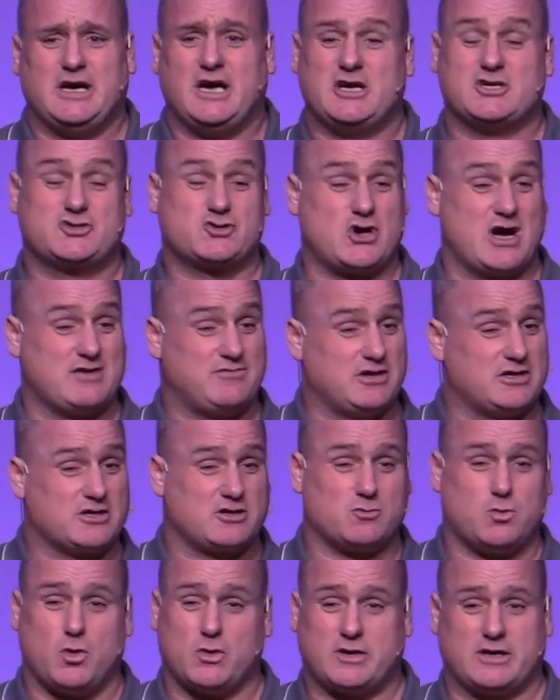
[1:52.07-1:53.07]
is drive into
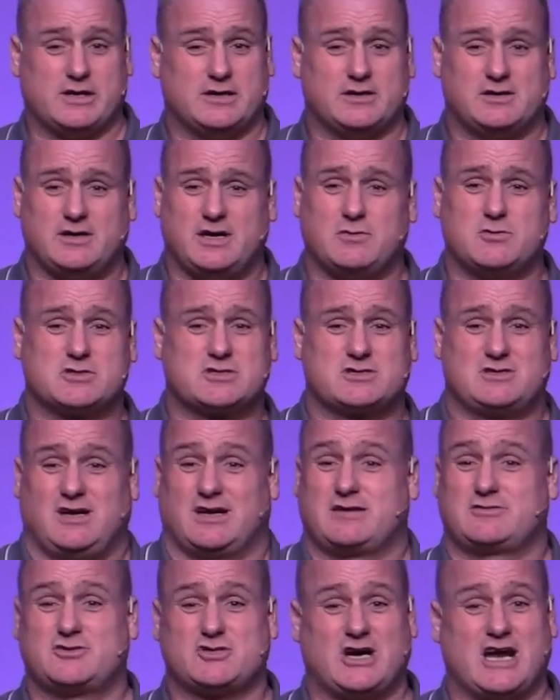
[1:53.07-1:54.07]
the water. It was
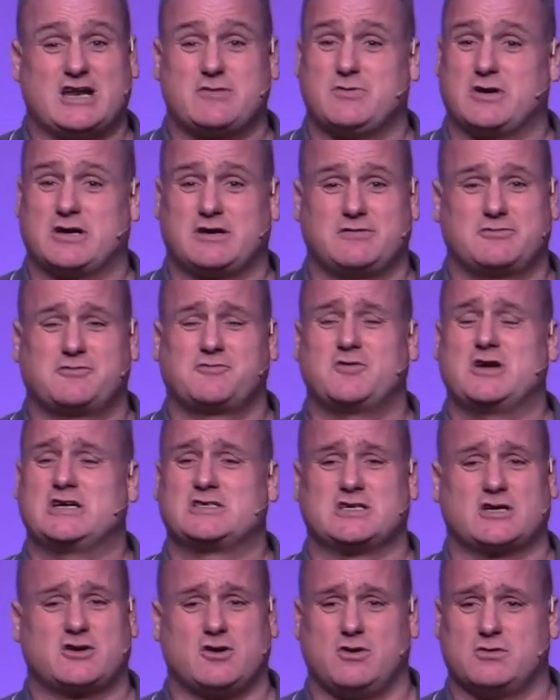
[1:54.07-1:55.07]
like January, it was
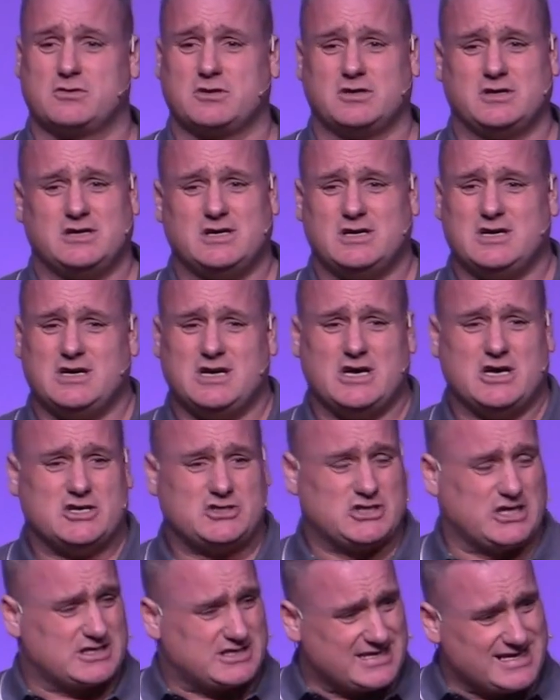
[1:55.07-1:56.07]
freezing cold.
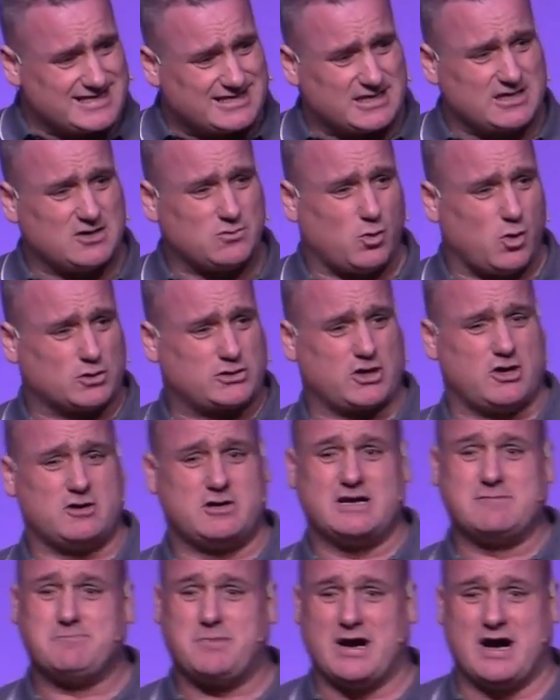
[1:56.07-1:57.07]
Just hitting the water
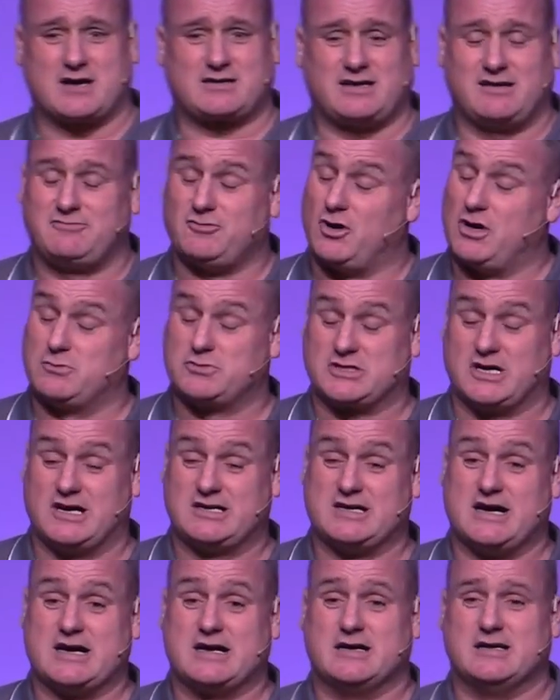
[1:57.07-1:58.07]
on impact, I thought I was going
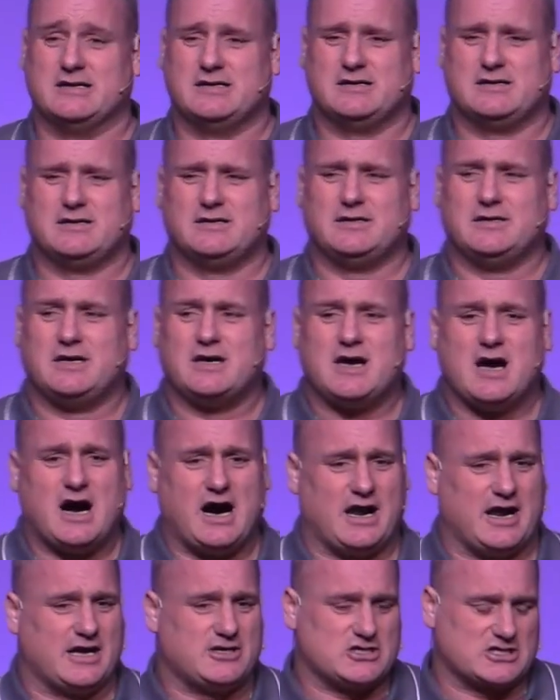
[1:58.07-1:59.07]
to die.
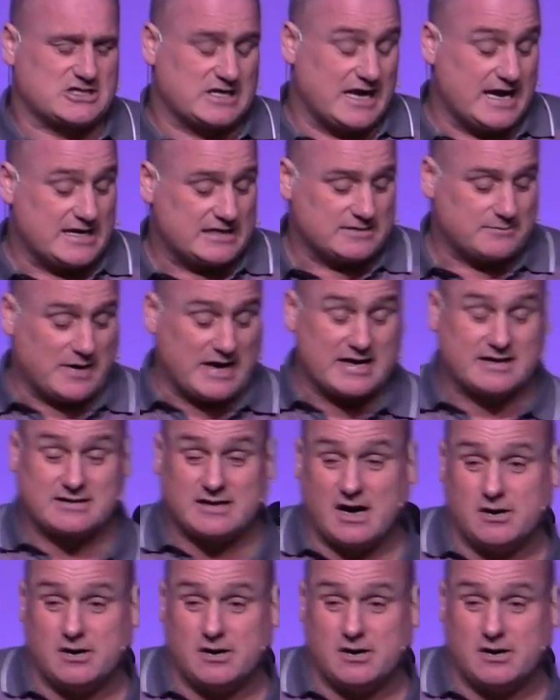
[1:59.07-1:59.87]
And I just laid the bike